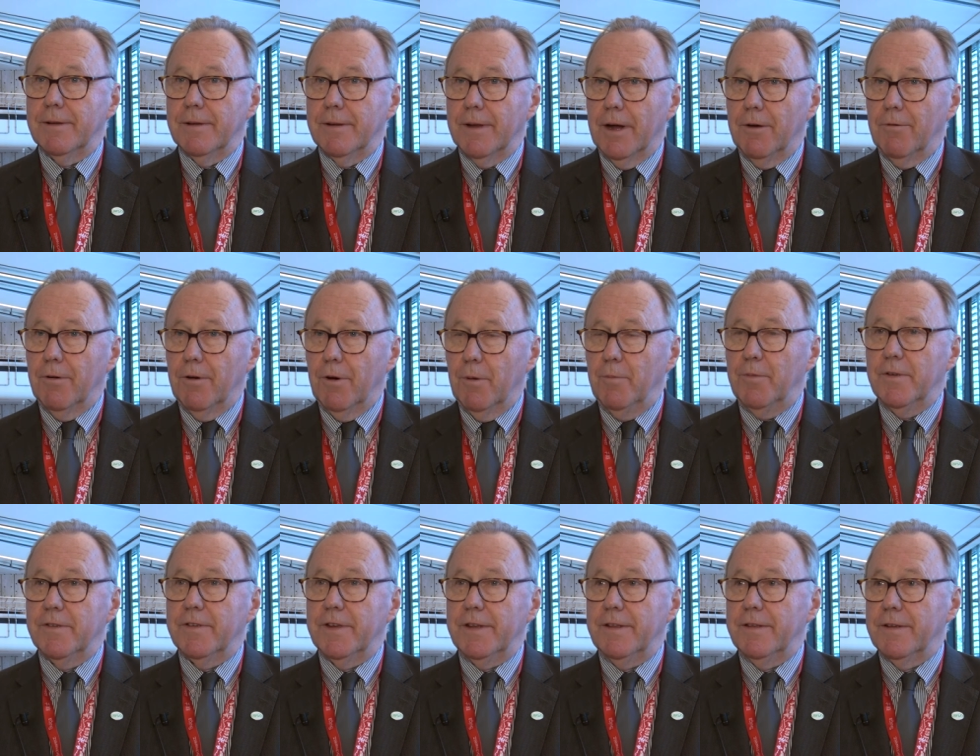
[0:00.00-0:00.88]
Now,
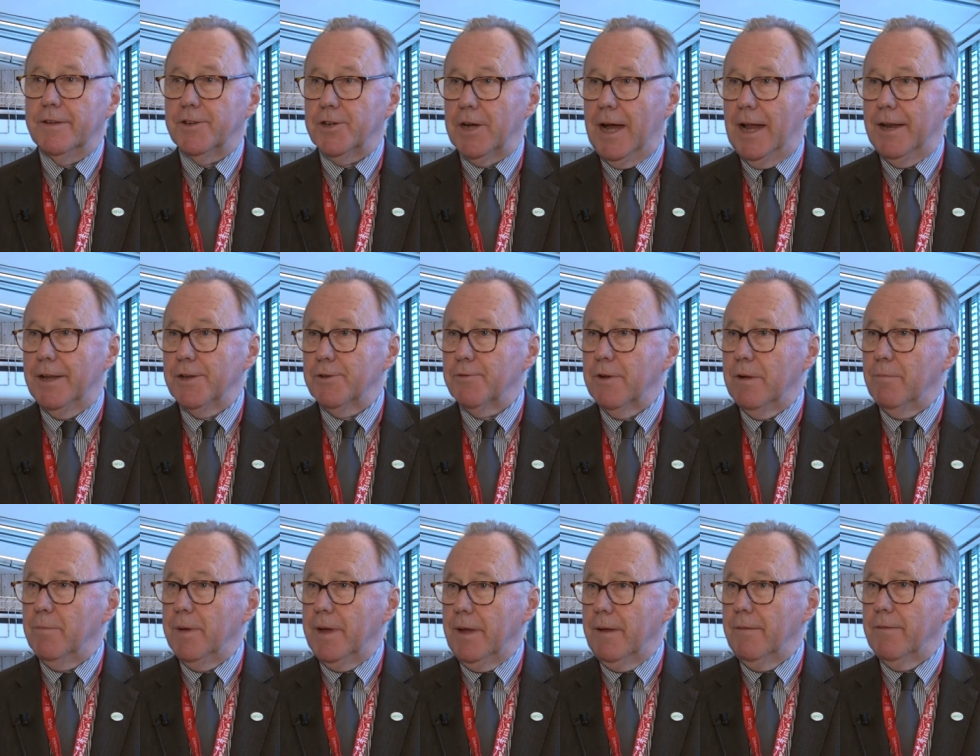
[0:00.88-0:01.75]
obviously, the challenge will
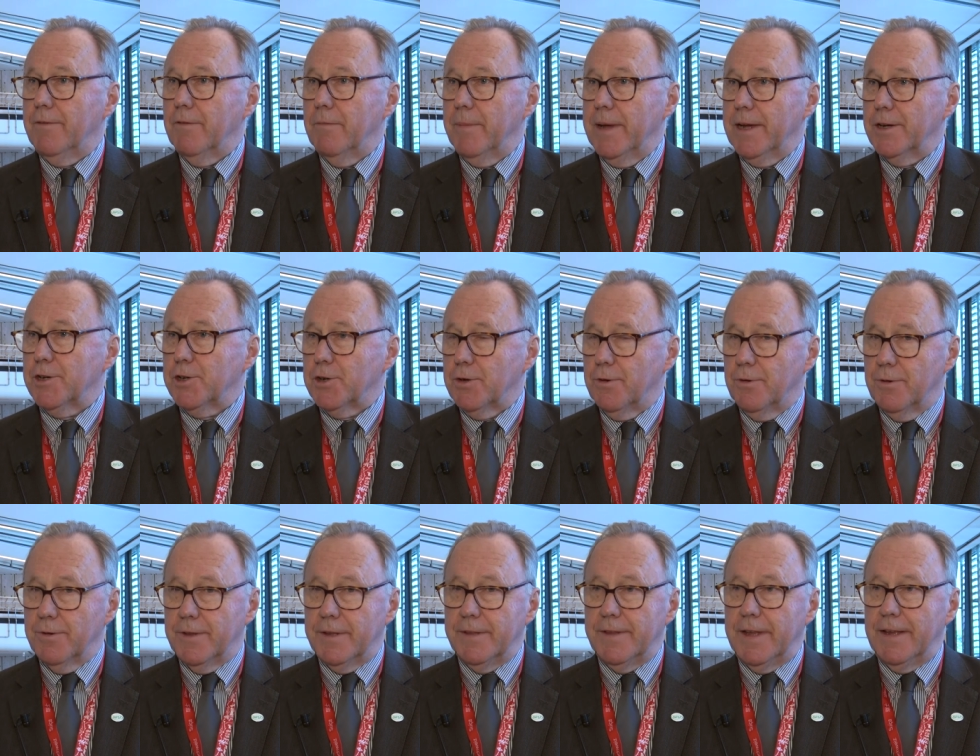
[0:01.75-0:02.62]
be to make
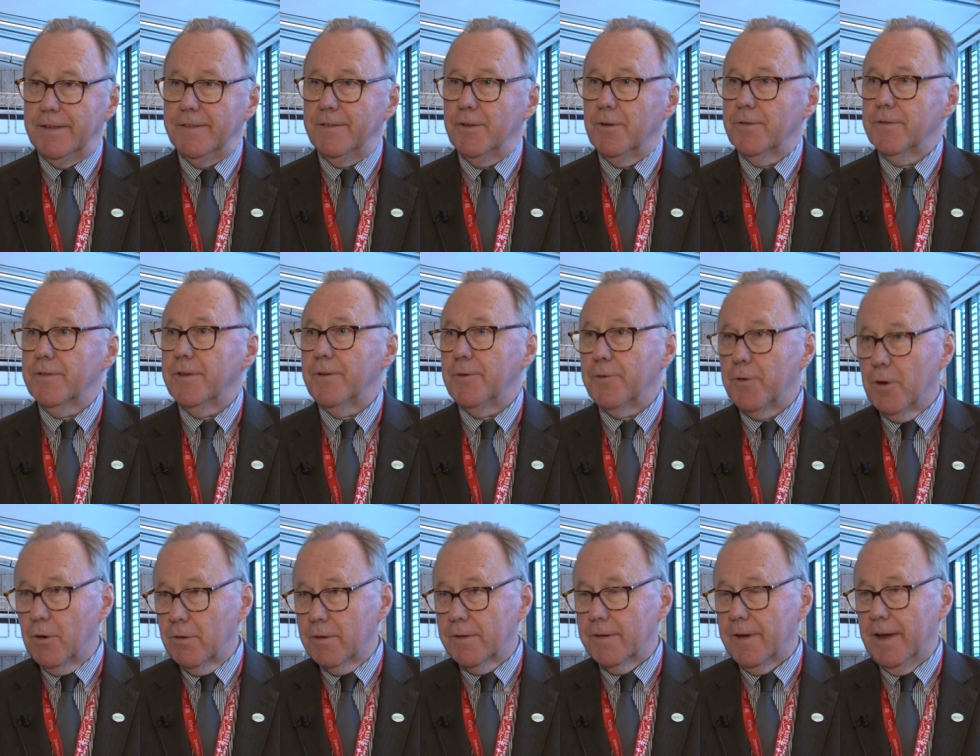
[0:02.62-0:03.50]
sure that there's not the
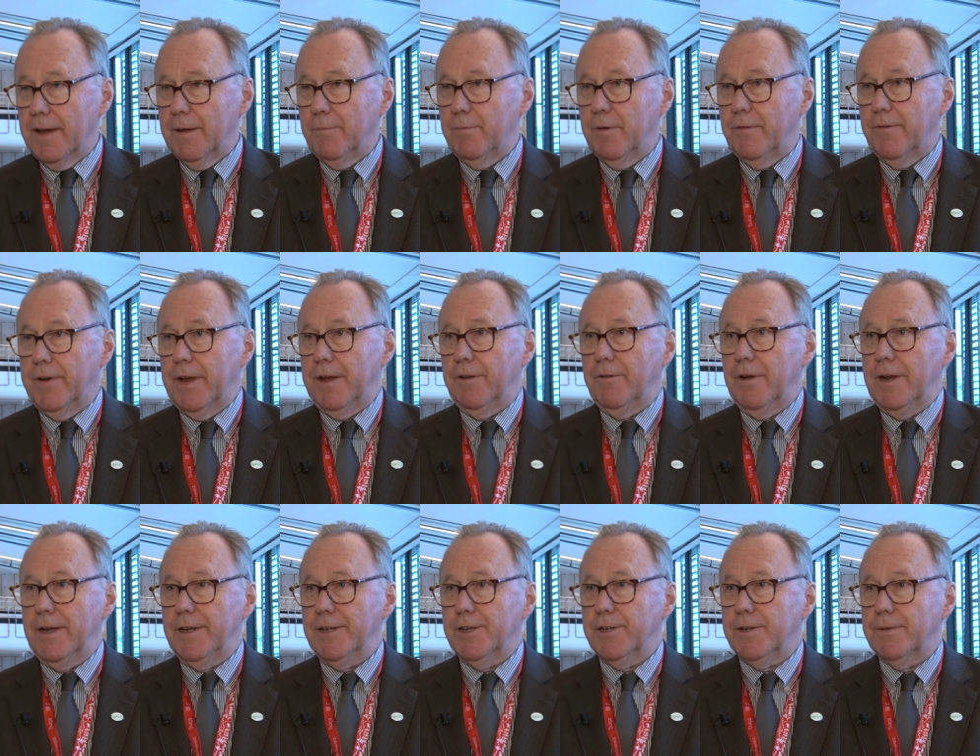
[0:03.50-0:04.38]
wrong type of
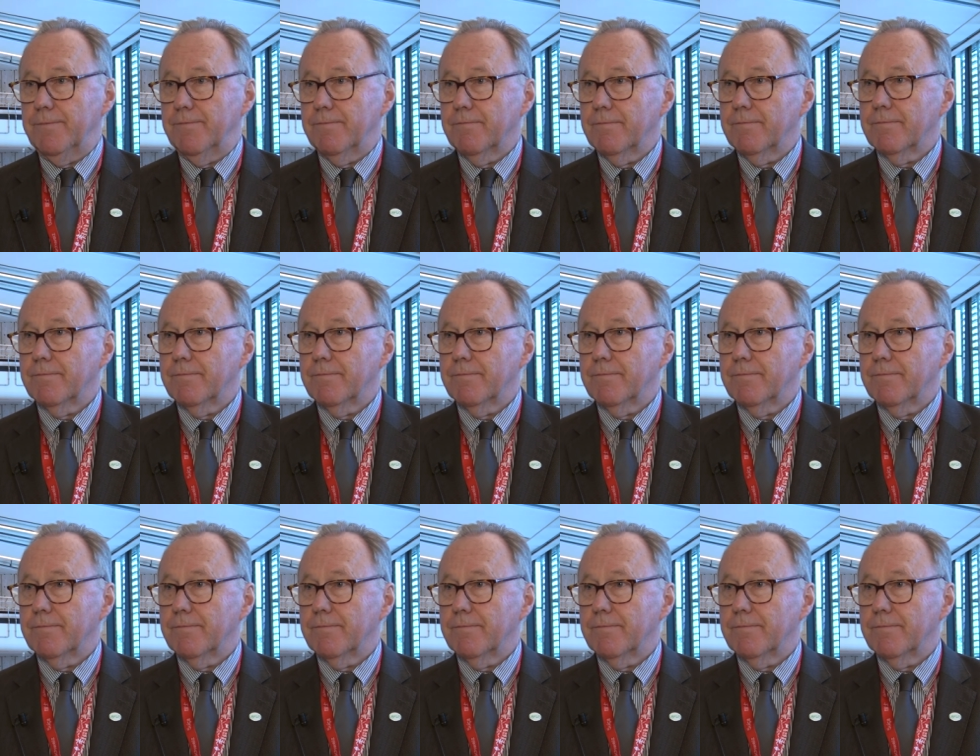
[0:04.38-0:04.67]
regulation.